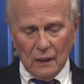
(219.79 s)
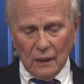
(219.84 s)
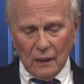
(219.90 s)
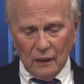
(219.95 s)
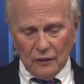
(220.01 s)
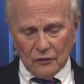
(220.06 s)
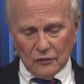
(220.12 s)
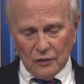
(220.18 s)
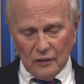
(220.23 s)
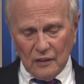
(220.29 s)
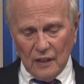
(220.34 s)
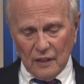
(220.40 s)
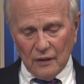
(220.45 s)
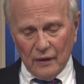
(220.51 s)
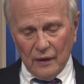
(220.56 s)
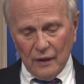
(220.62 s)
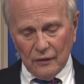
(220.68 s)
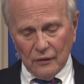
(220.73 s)
Uh, she did
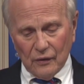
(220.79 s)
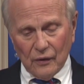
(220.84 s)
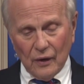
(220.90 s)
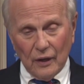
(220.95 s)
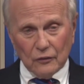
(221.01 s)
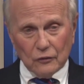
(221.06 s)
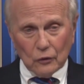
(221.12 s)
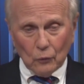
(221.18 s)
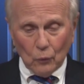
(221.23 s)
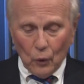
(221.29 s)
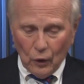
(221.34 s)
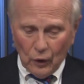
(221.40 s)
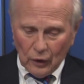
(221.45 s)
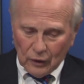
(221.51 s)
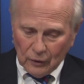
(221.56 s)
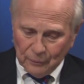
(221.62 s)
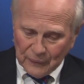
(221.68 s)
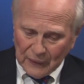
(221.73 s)
her undergraduate
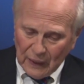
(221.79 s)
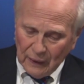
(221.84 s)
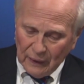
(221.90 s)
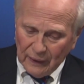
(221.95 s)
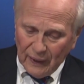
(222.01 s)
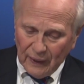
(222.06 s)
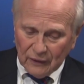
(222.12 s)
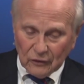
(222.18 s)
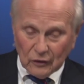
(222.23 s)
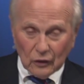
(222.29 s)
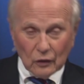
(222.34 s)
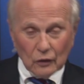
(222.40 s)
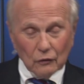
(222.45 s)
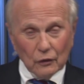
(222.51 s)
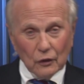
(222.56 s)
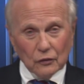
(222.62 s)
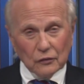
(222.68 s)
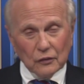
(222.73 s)
work at the
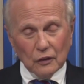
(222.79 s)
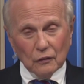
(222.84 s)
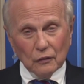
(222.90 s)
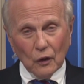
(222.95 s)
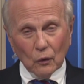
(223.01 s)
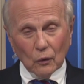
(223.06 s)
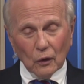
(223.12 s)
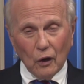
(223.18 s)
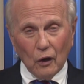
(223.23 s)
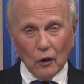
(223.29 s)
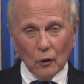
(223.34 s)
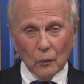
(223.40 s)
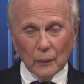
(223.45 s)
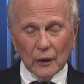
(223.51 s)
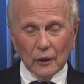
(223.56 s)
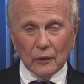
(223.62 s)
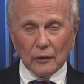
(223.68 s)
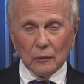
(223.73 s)
University of
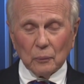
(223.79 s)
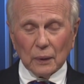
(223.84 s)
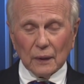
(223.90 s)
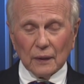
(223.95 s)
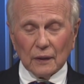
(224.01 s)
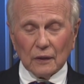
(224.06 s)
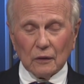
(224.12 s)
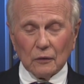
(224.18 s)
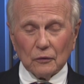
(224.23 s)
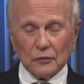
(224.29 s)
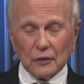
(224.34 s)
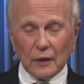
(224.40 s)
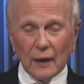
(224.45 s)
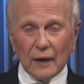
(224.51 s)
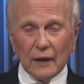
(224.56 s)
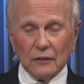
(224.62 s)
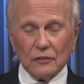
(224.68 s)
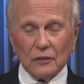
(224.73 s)
Oklahoma in political
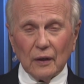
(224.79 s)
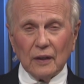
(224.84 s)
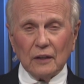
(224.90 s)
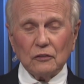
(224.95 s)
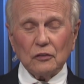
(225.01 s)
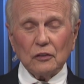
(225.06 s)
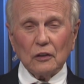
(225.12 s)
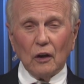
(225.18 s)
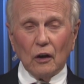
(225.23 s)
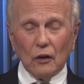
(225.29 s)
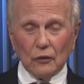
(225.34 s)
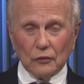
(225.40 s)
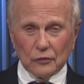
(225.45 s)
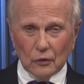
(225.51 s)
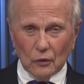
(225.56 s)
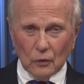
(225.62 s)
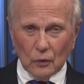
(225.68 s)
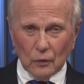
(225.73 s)
science, and she
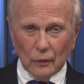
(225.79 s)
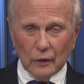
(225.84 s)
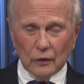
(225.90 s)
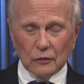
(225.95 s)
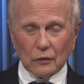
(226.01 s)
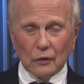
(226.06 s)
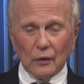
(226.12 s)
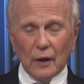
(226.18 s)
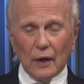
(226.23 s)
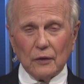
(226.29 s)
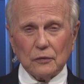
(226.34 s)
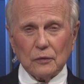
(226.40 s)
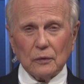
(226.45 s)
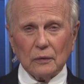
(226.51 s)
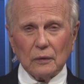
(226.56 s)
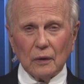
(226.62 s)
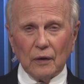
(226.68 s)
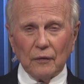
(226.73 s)
also is a
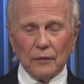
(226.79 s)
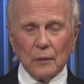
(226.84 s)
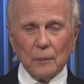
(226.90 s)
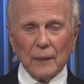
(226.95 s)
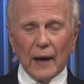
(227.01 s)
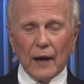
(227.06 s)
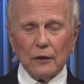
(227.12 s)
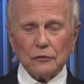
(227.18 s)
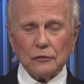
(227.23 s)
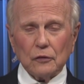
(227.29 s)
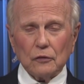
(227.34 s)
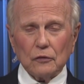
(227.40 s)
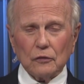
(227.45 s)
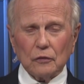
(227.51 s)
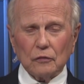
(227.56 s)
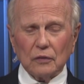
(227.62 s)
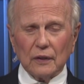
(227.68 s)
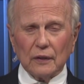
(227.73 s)
graduate of the
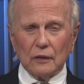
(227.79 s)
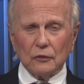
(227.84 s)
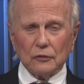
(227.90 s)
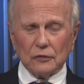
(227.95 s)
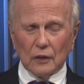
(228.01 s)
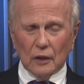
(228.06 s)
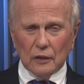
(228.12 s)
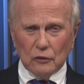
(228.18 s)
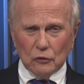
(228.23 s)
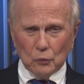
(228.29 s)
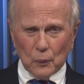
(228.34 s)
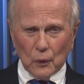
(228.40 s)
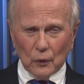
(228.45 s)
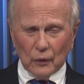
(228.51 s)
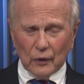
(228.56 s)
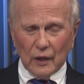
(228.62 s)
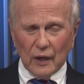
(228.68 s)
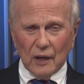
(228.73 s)
Masters of Legal Studies
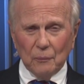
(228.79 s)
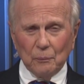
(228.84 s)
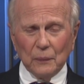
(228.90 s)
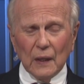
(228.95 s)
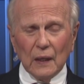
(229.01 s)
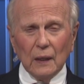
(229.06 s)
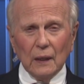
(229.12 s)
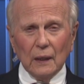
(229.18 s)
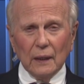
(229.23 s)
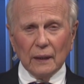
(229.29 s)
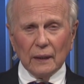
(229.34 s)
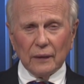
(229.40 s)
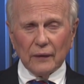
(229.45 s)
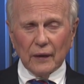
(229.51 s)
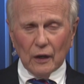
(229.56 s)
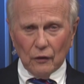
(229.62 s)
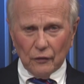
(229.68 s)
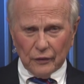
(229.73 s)
program in
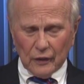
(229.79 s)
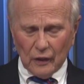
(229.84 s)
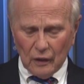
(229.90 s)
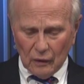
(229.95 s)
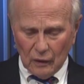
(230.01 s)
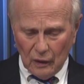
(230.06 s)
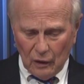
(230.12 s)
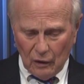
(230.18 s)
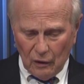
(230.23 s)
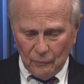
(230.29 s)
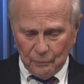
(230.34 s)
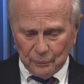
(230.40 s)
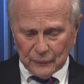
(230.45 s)
healthcare law.